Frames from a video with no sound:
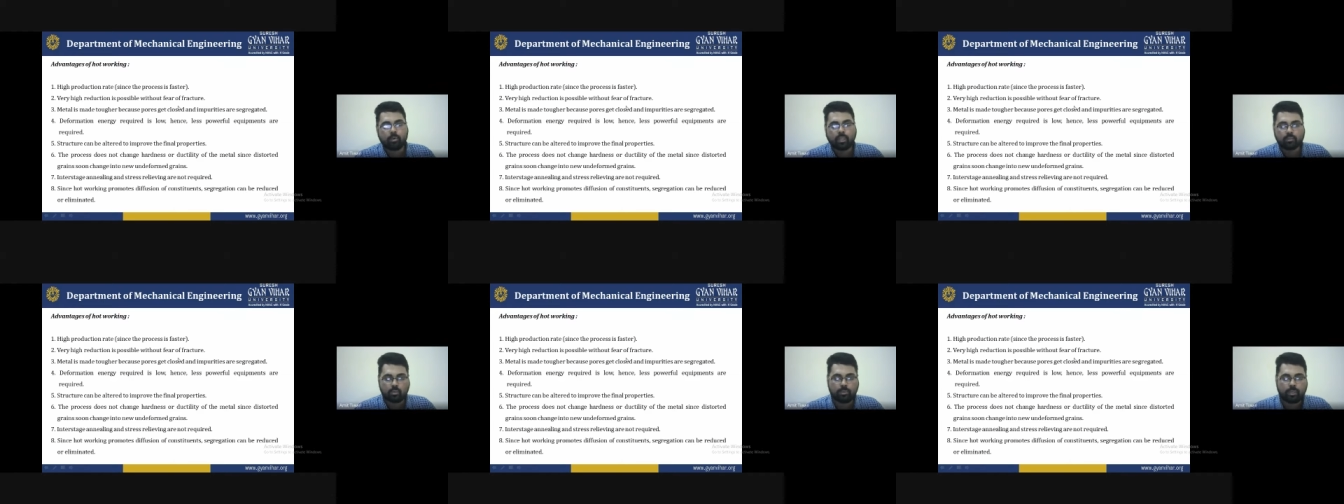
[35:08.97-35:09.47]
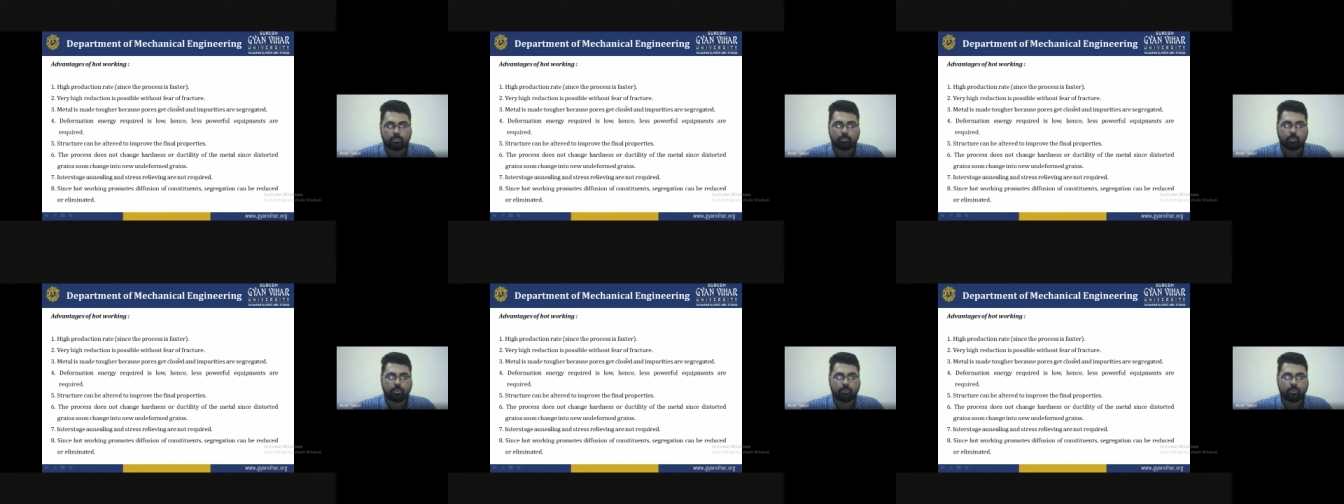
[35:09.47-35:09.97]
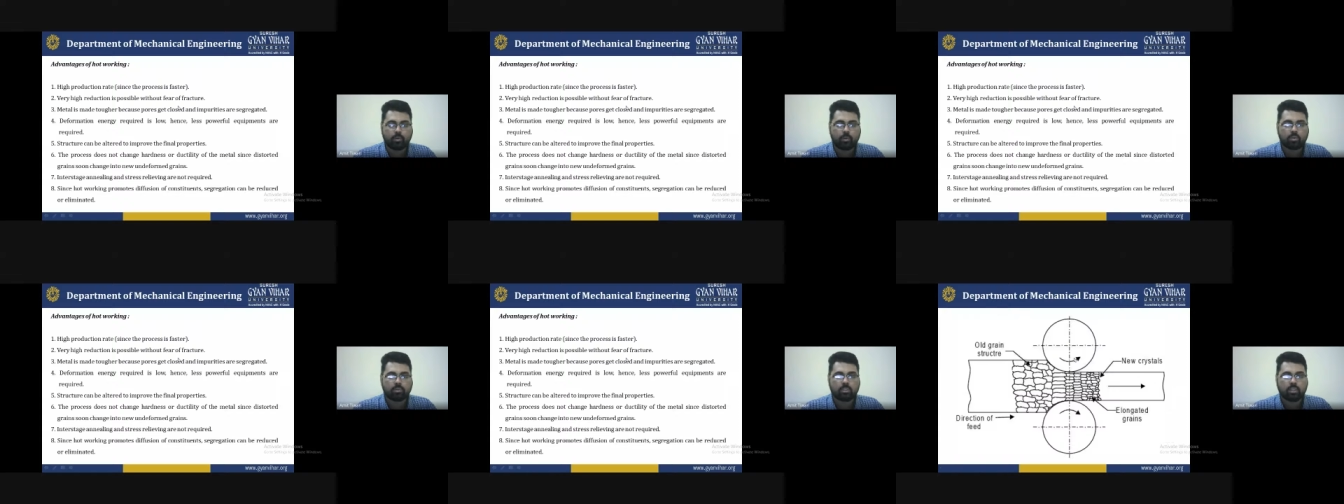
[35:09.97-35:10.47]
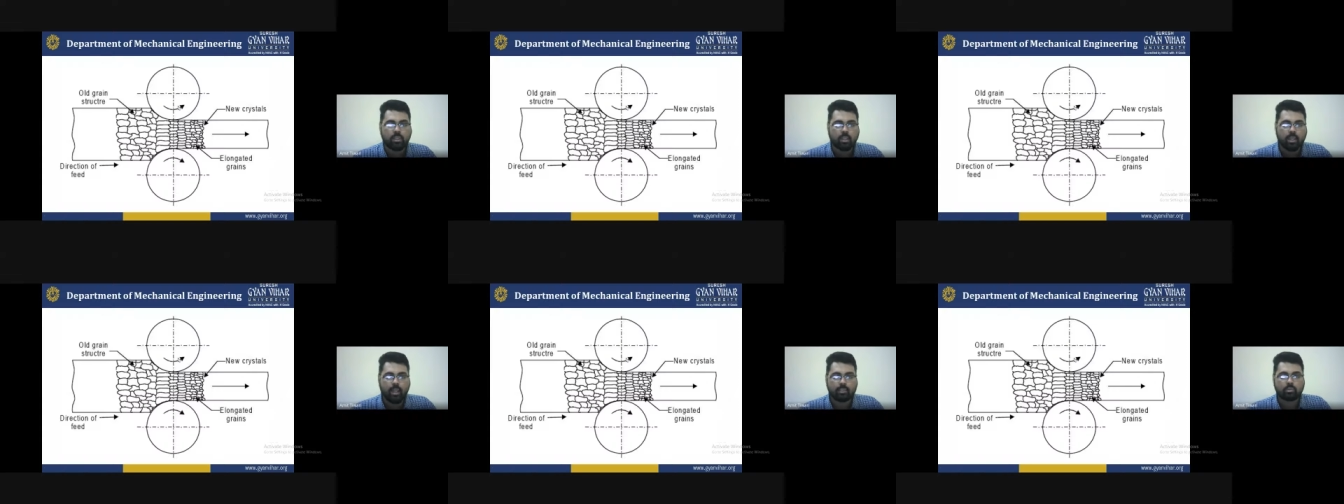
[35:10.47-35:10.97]
Yes, obviously improving, because
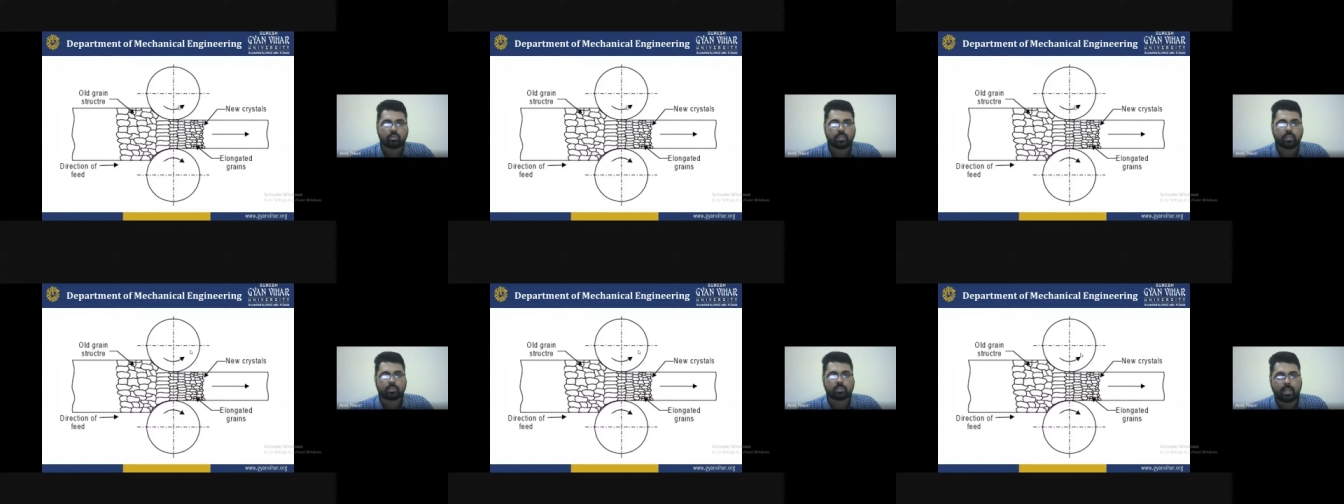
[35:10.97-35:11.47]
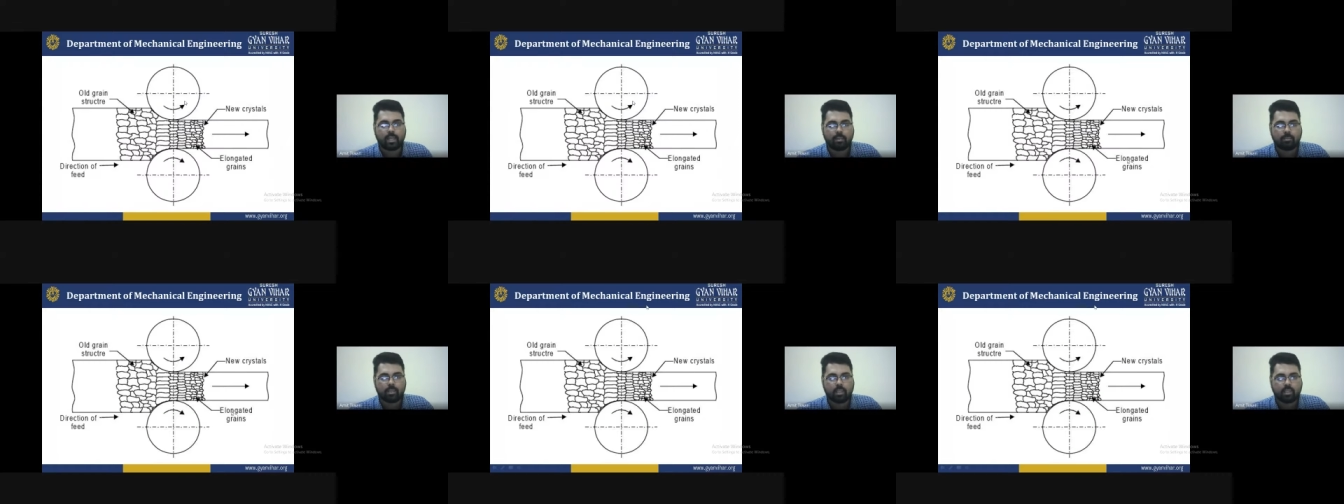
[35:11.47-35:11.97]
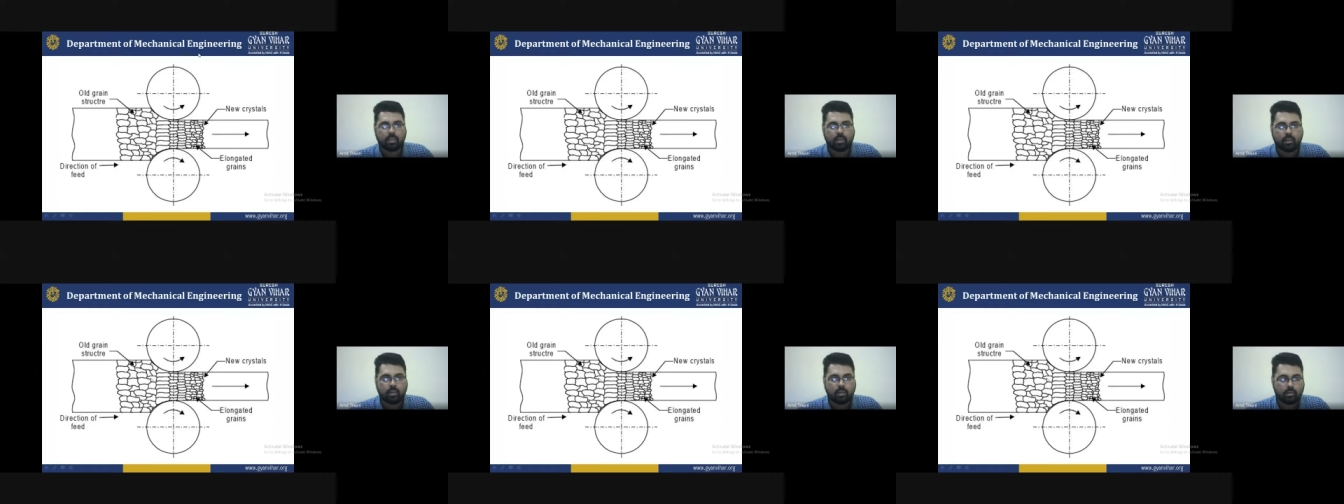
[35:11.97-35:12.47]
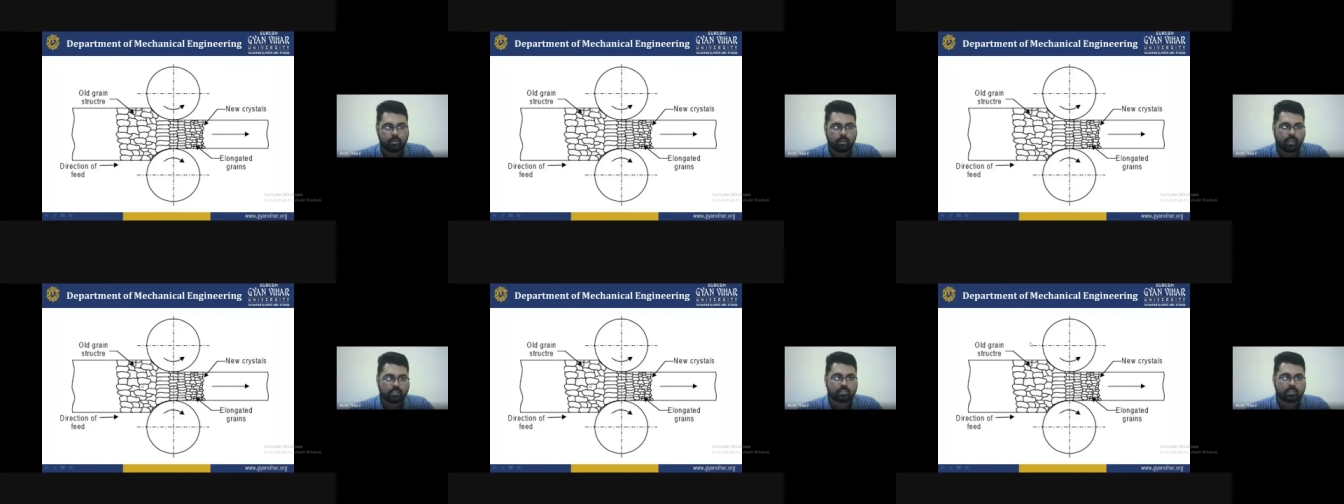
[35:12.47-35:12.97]
as you see in this diagram, these are the
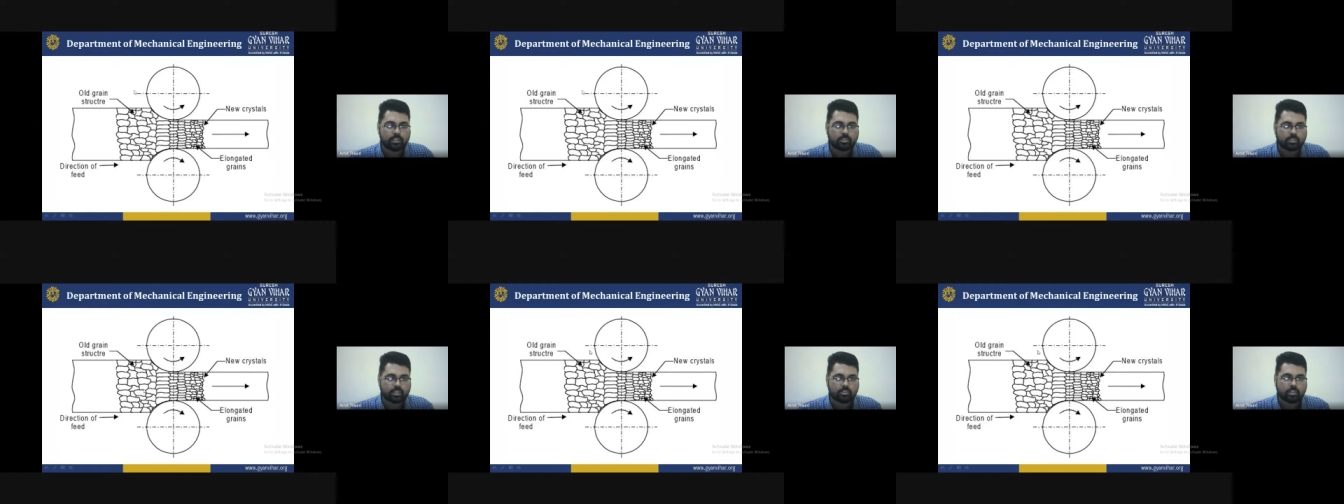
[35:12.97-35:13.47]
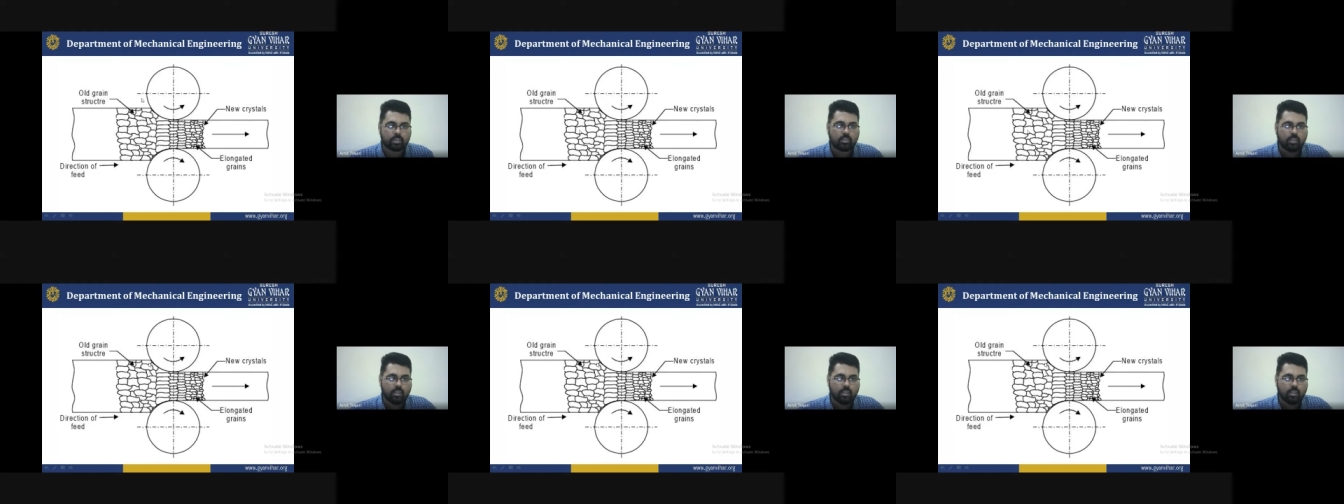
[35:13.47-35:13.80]
existing structure,